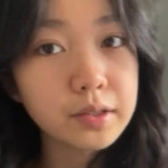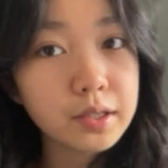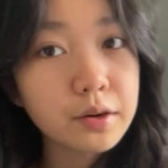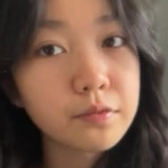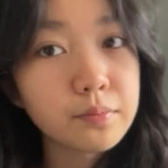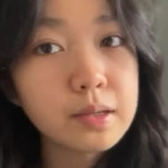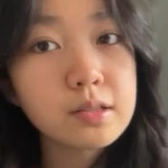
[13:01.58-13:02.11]

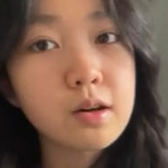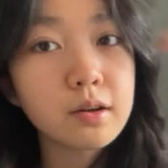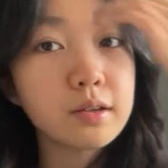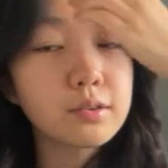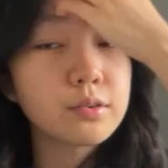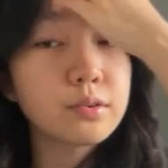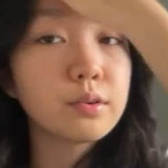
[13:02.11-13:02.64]
video of me
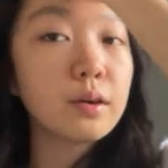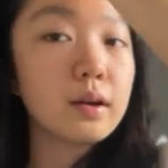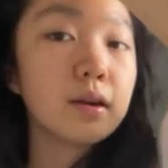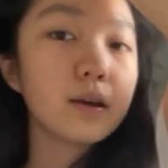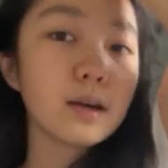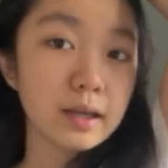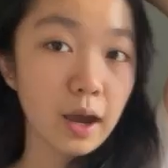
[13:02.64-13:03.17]
talking through
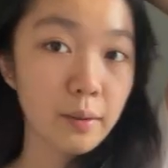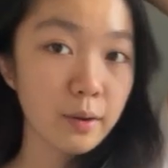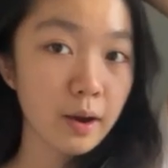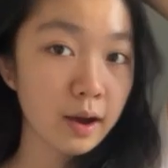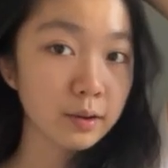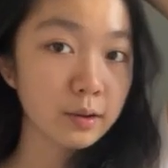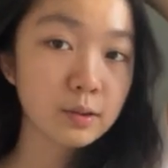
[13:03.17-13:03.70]

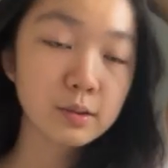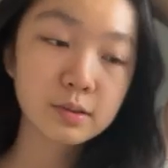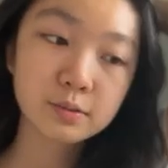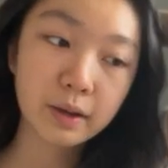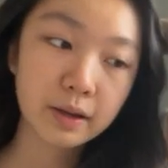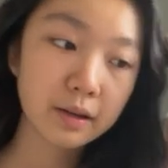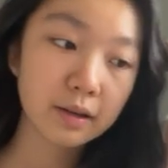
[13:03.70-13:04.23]
camera
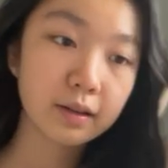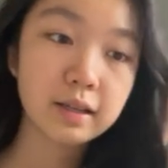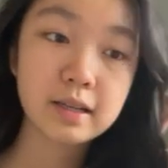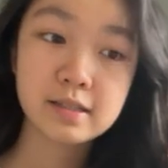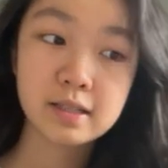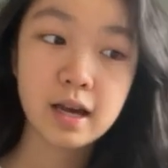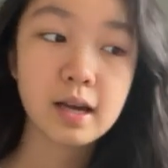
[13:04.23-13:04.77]
angles when
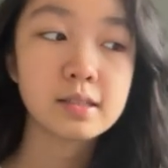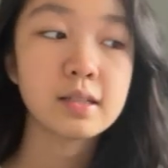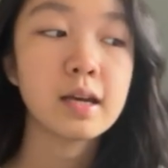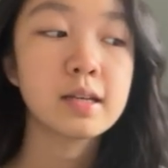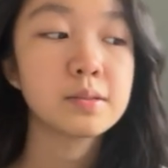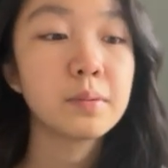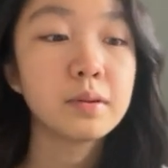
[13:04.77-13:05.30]
this
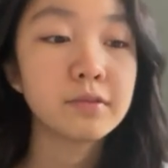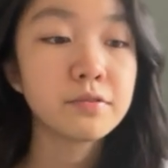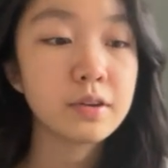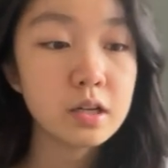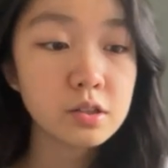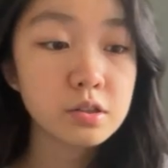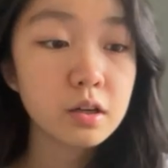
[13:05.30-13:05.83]
task has been
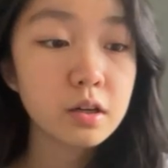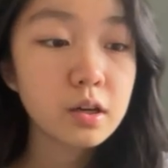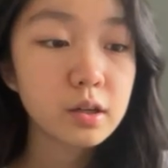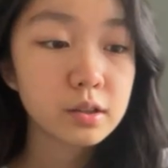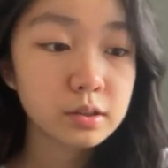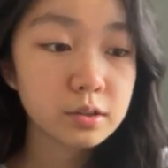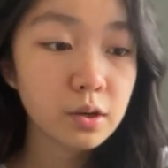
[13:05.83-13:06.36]
finished.
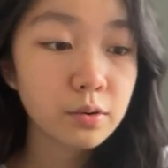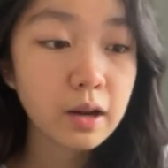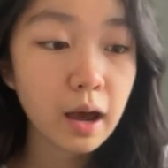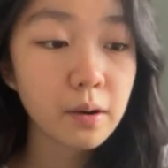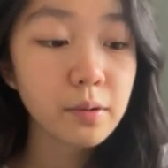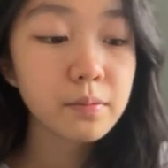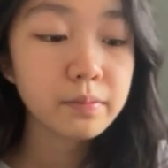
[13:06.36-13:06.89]
So
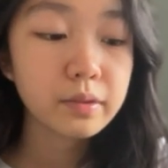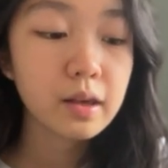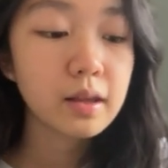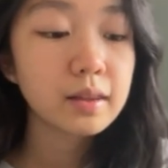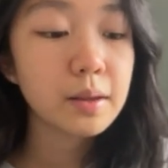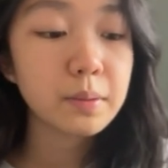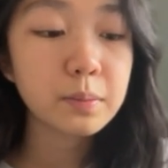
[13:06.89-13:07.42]
now
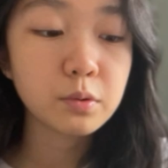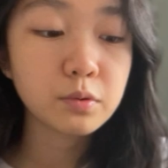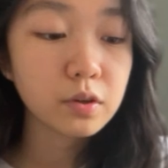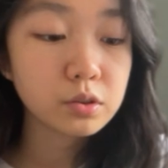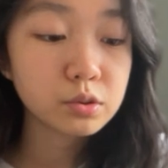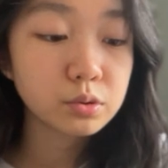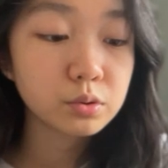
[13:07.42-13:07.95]
let me
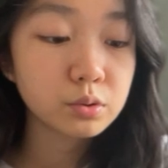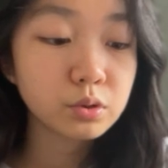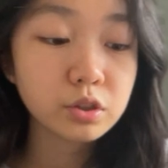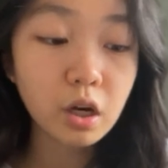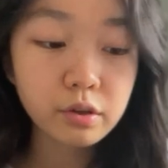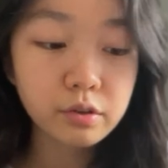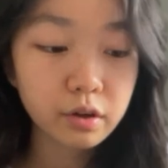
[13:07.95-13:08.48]
move on to
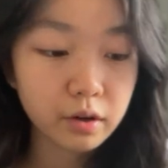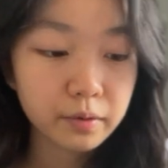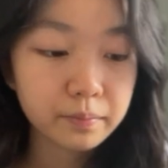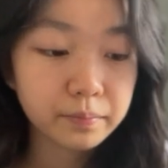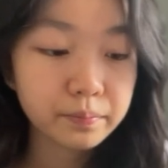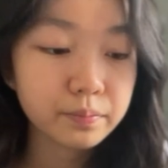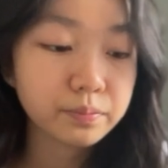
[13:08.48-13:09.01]
genre.
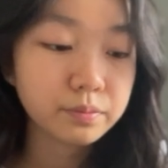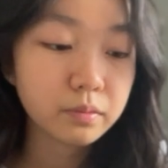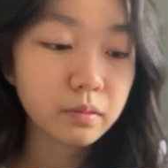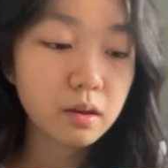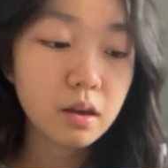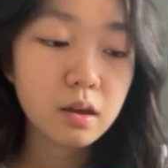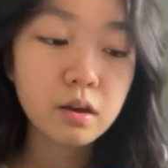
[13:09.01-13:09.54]

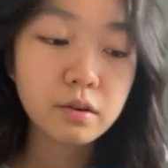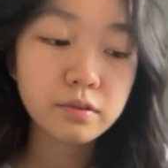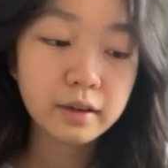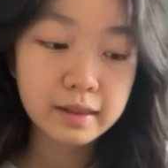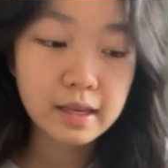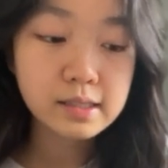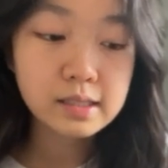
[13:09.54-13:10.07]

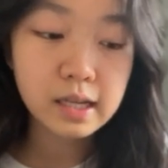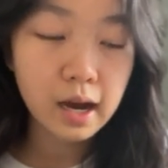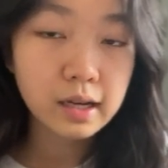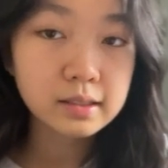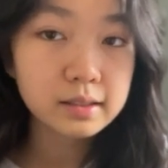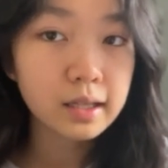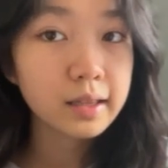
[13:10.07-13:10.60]
For this
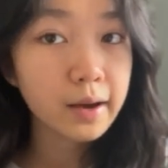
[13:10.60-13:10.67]
task, it